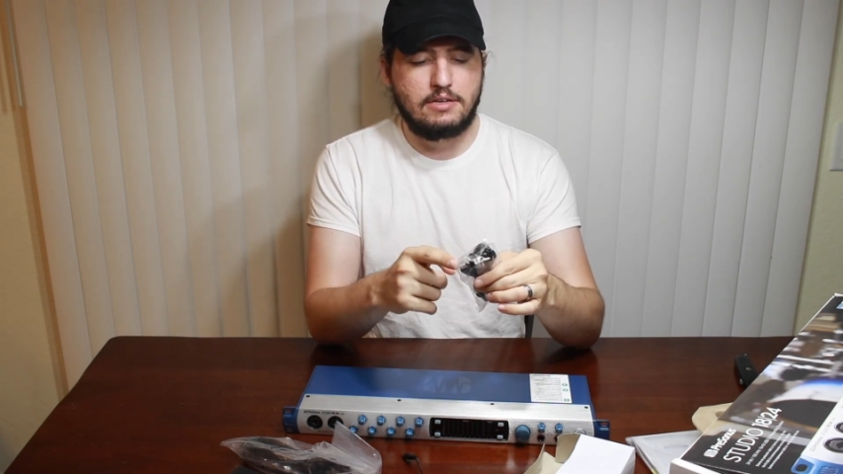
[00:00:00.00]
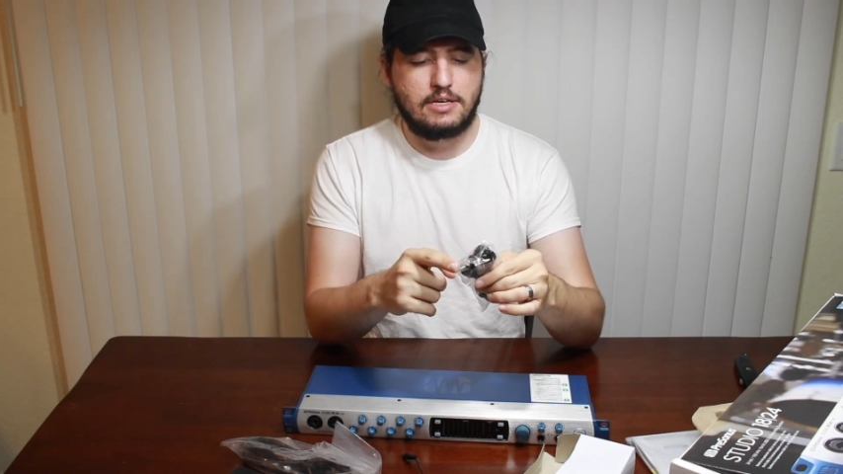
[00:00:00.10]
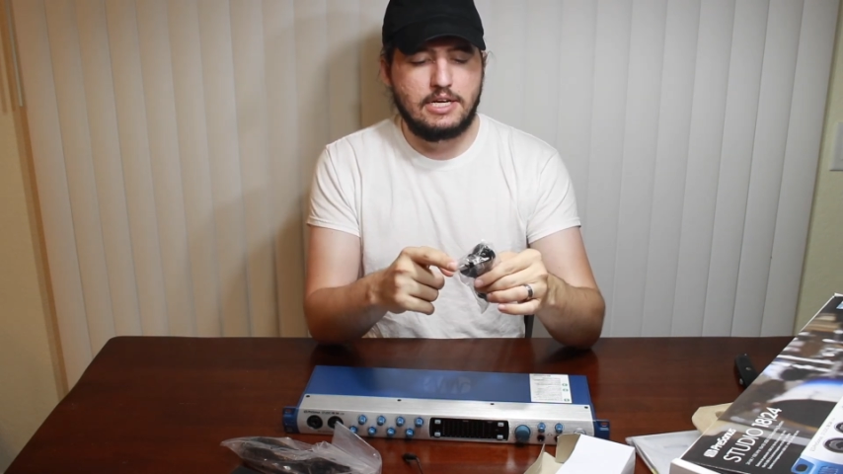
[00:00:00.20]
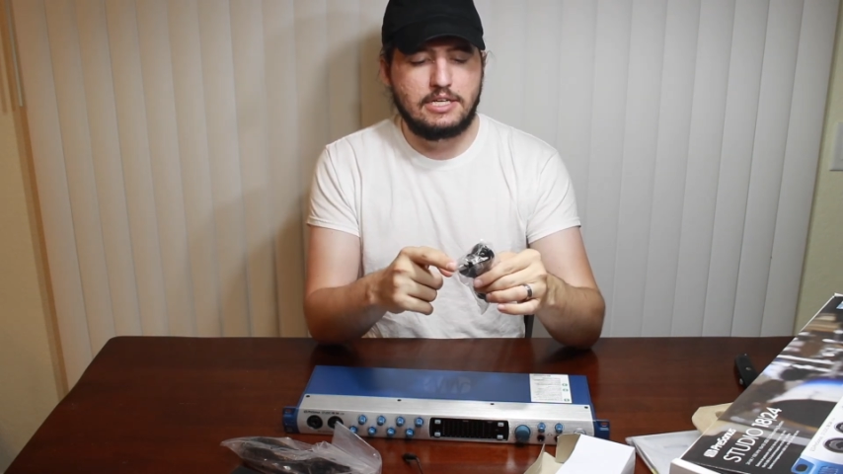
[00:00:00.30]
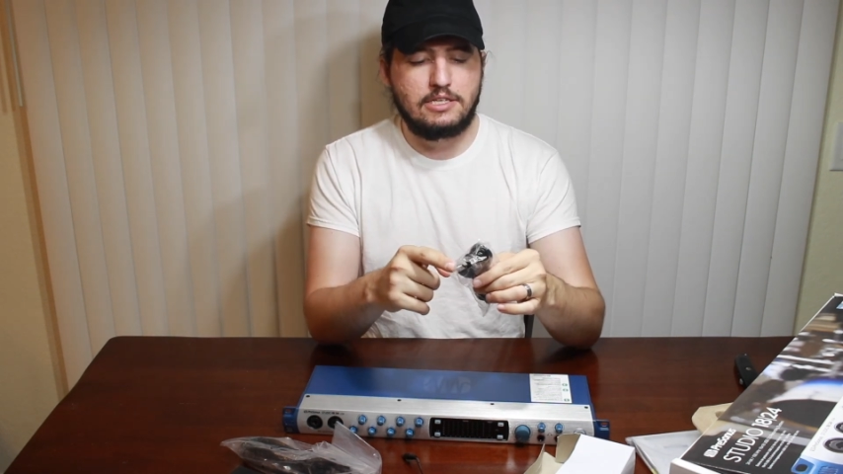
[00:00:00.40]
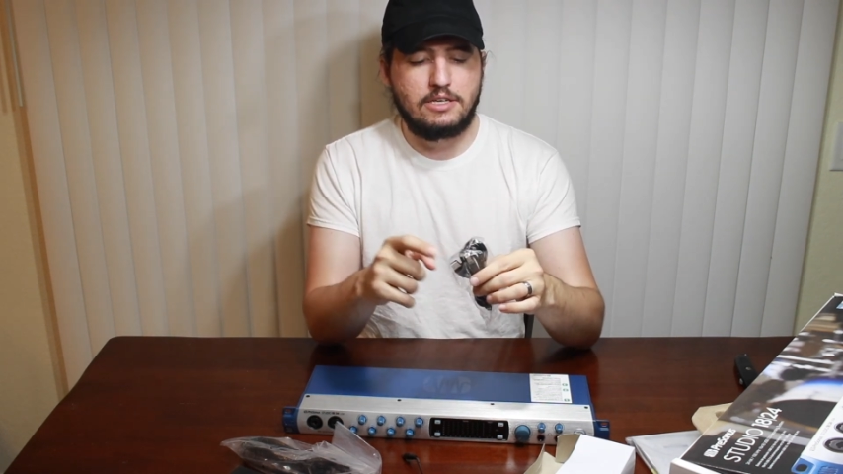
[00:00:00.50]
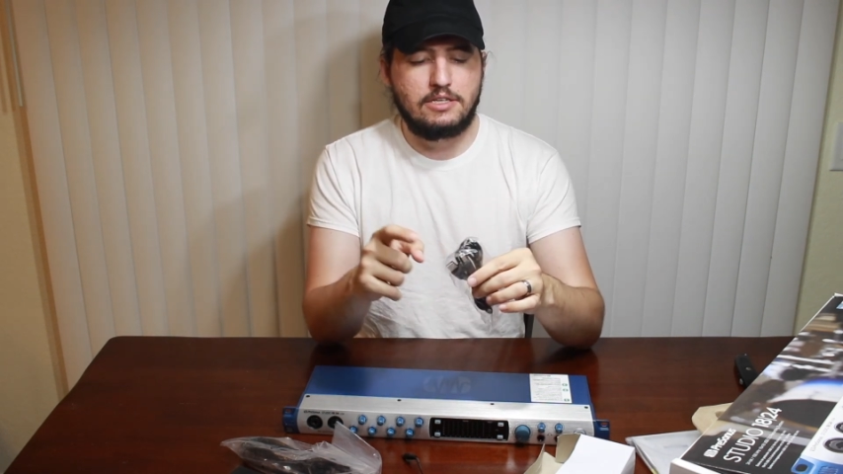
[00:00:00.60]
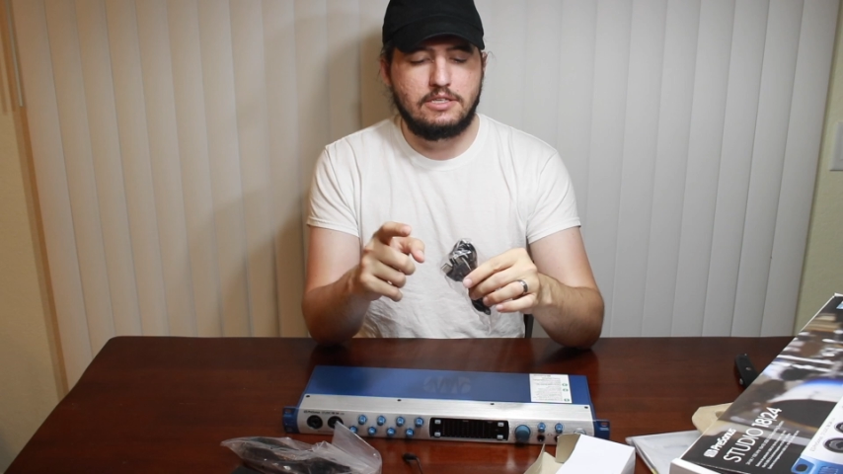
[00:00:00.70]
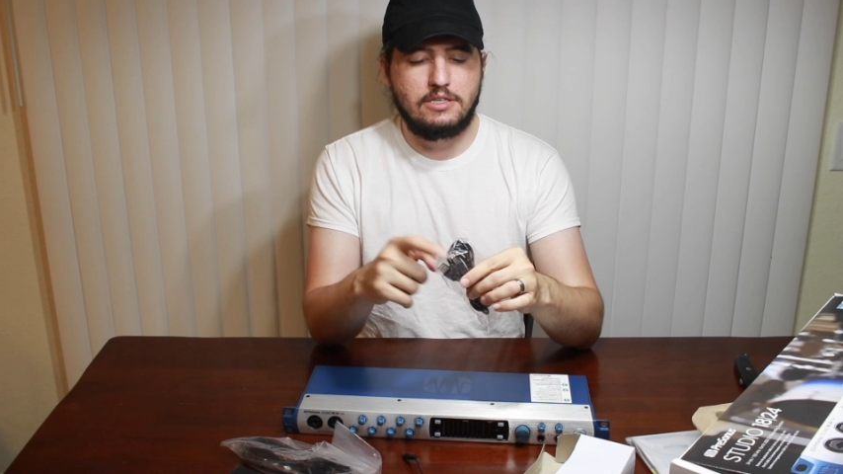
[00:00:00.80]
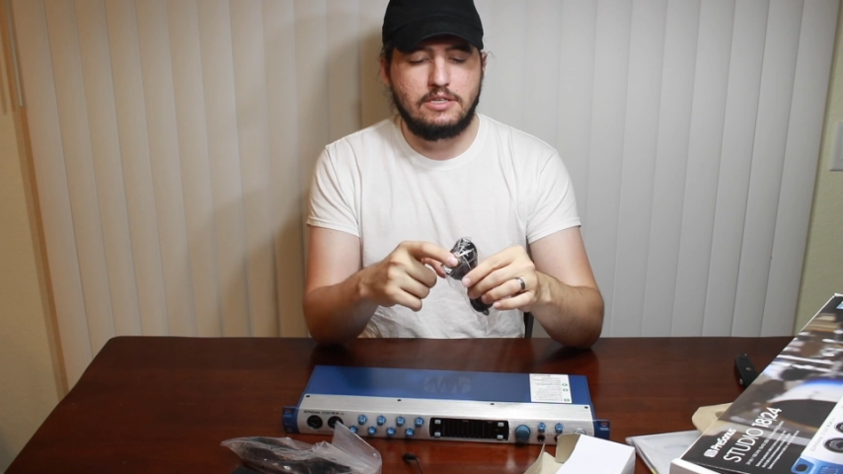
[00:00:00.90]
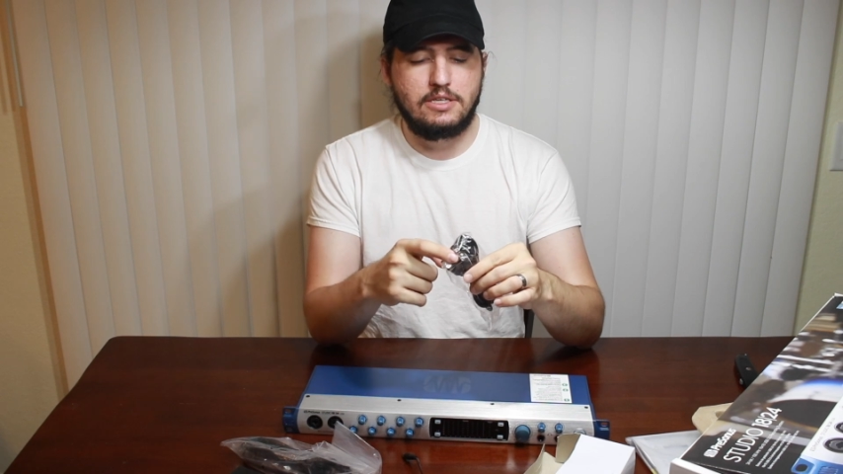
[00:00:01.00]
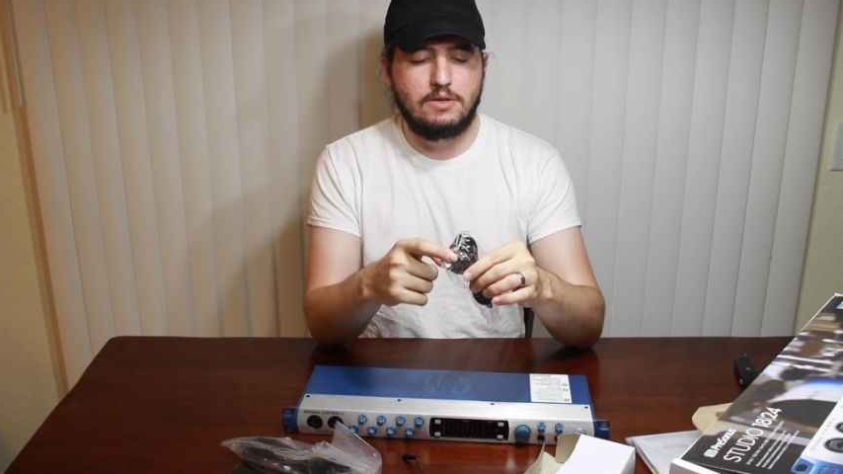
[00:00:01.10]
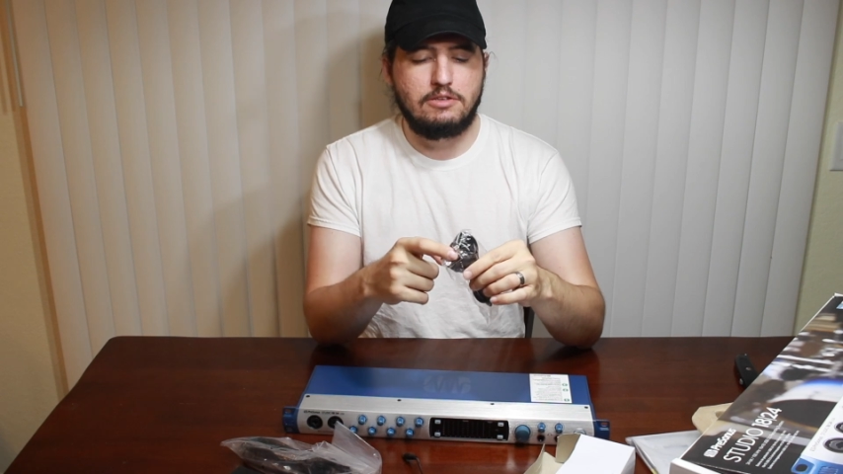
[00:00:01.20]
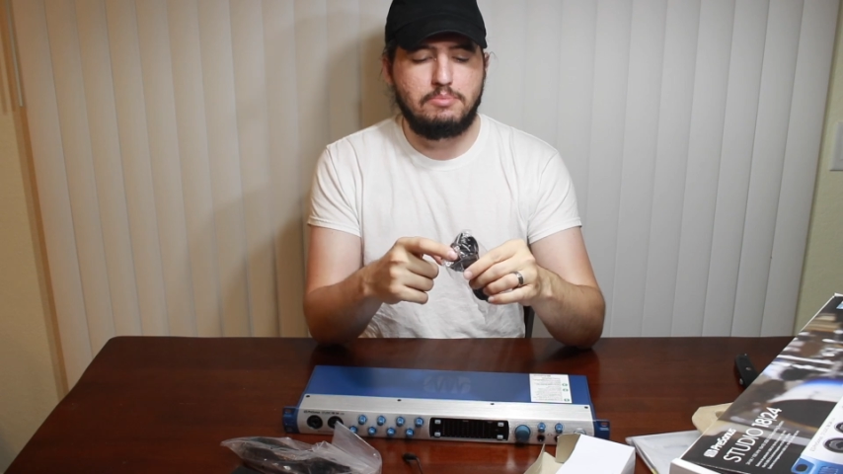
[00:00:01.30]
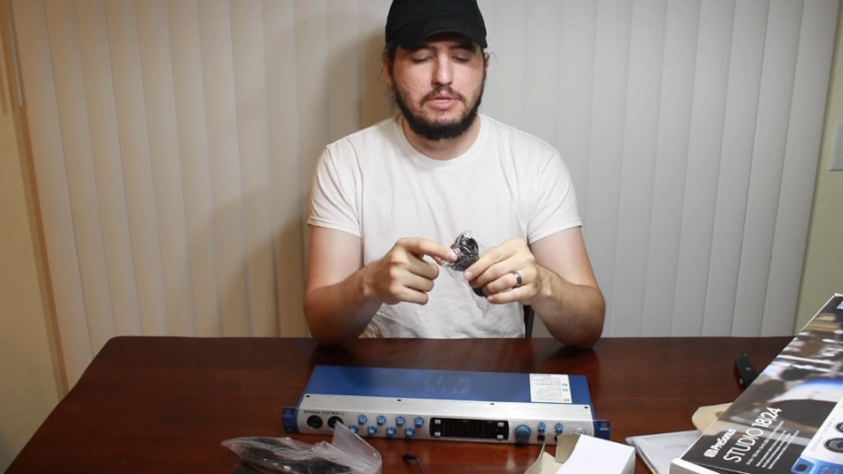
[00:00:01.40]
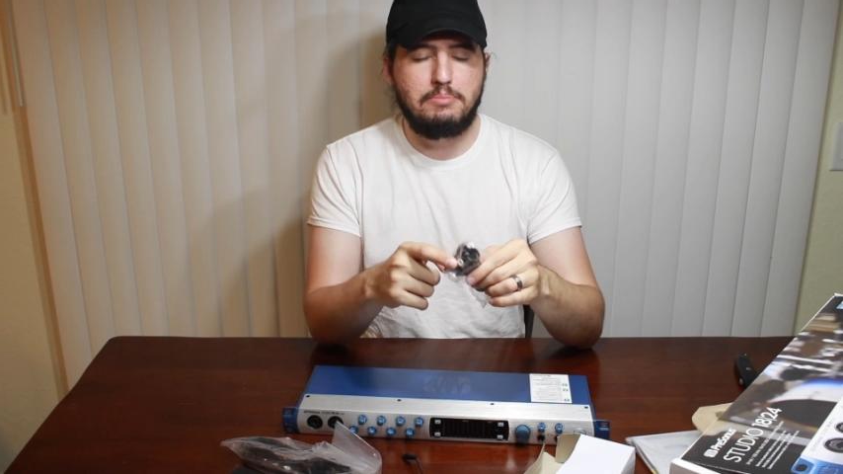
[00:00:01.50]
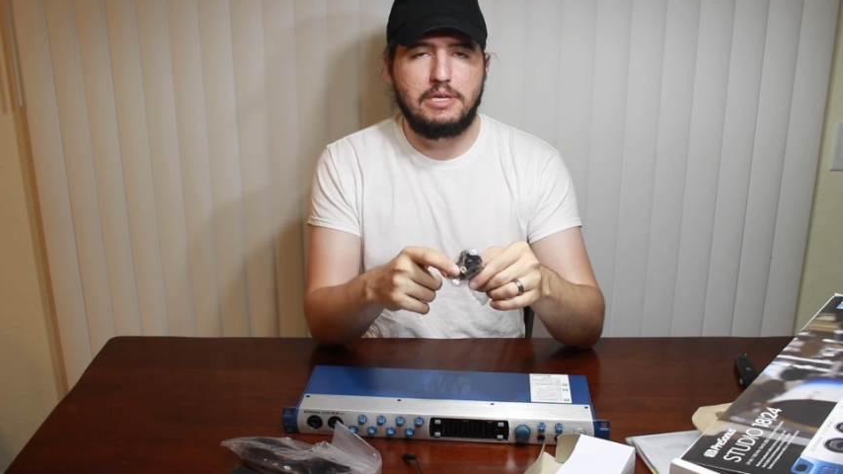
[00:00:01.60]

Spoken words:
connector to USB